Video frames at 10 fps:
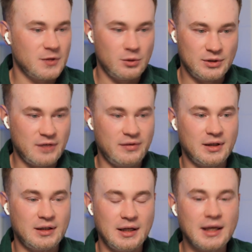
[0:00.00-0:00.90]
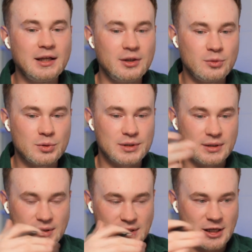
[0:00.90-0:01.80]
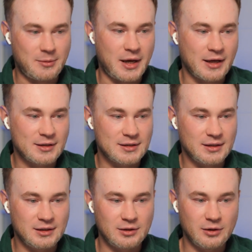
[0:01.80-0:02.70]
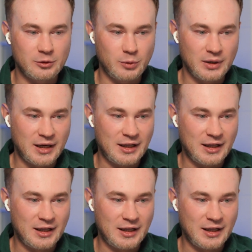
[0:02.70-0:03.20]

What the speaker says: You definitely can use the same icons. It will